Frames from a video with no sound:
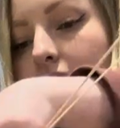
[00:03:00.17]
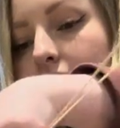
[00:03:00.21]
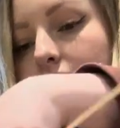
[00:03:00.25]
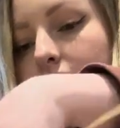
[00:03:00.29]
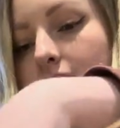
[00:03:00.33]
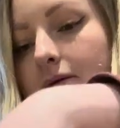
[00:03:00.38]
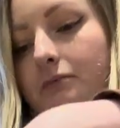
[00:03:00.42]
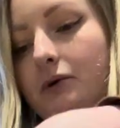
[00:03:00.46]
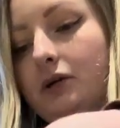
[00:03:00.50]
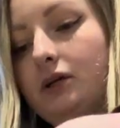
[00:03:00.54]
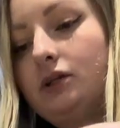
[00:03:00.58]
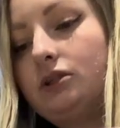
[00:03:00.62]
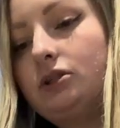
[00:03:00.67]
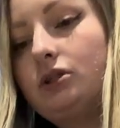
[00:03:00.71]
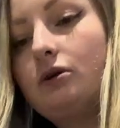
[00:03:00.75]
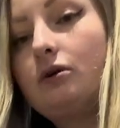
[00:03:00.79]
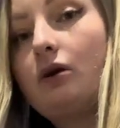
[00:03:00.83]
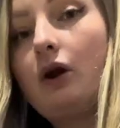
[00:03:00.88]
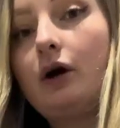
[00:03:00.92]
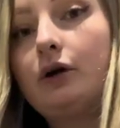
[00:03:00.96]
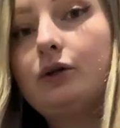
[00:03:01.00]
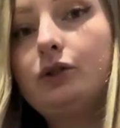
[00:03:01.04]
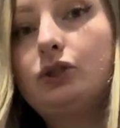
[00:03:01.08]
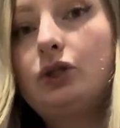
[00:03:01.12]
So I'm going to do
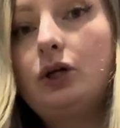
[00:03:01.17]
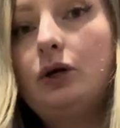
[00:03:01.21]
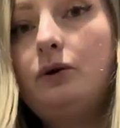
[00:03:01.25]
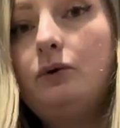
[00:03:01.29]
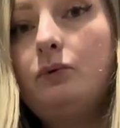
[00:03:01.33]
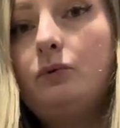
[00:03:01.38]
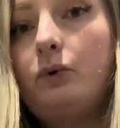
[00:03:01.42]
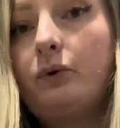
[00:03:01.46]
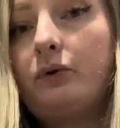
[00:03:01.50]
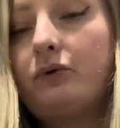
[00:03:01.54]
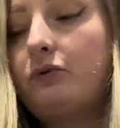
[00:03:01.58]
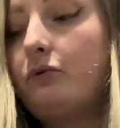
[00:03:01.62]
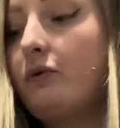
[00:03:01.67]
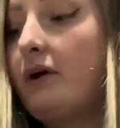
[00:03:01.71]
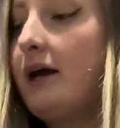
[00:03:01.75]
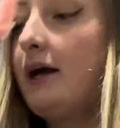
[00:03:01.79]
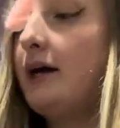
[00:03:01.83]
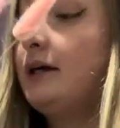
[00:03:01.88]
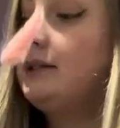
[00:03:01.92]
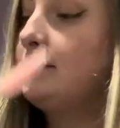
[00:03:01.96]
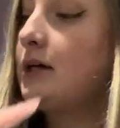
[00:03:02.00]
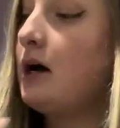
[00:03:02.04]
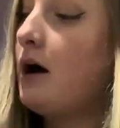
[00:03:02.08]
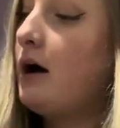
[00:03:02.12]
like 2 or 3
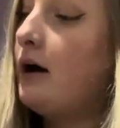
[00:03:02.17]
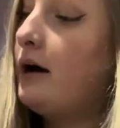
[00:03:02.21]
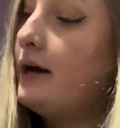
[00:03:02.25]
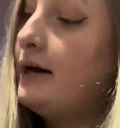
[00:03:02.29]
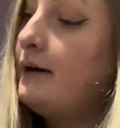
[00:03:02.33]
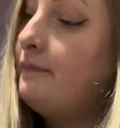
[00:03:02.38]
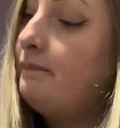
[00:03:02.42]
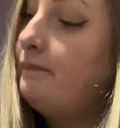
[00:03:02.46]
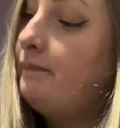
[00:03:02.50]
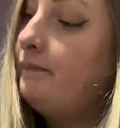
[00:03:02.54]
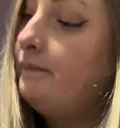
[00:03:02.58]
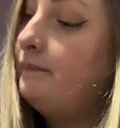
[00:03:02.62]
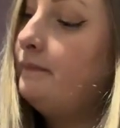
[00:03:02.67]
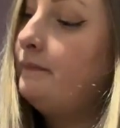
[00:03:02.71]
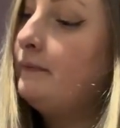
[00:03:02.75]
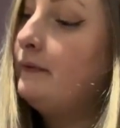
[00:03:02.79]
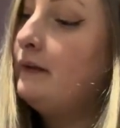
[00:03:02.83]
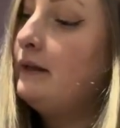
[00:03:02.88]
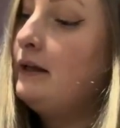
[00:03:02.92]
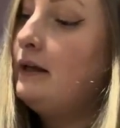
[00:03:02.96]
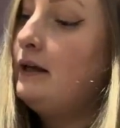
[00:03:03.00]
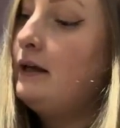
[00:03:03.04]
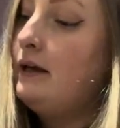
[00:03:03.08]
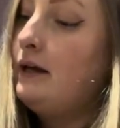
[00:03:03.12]
at a time
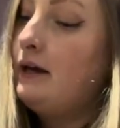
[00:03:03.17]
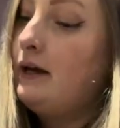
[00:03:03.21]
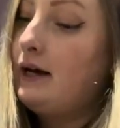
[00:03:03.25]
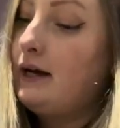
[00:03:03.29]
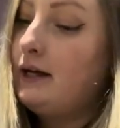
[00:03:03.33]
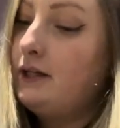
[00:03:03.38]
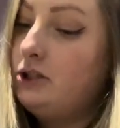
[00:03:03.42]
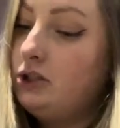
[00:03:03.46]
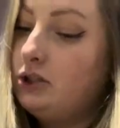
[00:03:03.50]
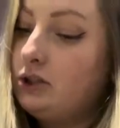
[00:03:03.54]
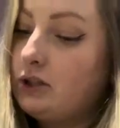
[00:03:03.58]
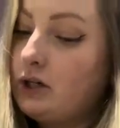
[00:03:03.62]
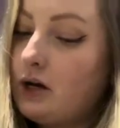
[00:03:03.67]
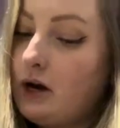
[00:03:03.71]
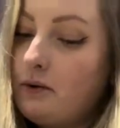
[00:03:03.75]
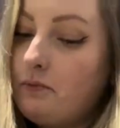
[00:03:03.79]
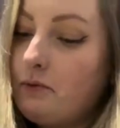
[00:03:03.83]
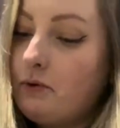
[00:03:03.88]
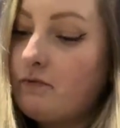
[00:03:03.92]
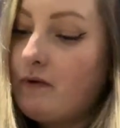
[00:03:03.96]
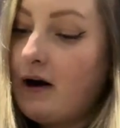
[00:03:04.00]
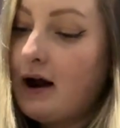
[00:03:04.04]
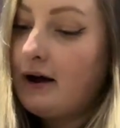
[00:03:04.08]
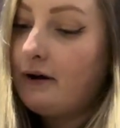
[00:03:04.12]
and just go
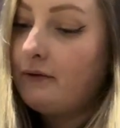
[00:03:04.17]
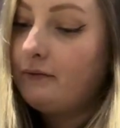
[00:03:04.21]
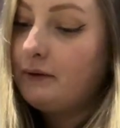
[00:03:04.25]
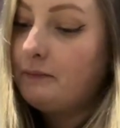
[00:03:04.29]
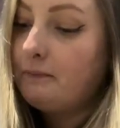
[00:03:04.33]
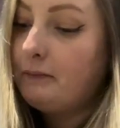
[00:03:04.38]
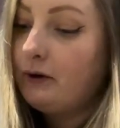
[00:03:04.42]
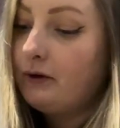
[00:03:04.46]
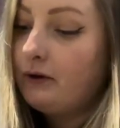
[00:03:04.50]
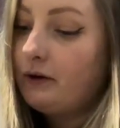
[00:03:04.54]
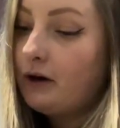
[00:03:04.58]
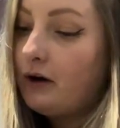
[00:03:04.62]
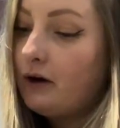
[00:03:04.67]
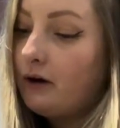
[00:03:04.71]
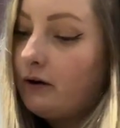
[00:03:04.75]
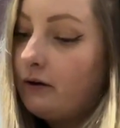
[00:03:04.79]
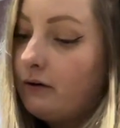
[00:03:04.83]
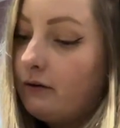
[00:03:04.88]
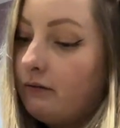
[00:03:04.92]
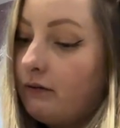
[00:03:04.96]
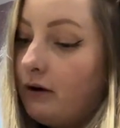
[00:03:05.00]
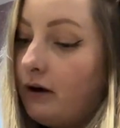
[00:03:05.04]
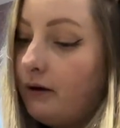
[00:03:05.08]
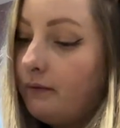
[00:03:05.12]
around the
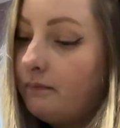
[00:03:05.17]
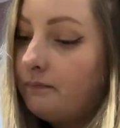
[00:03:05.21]
buttonhole,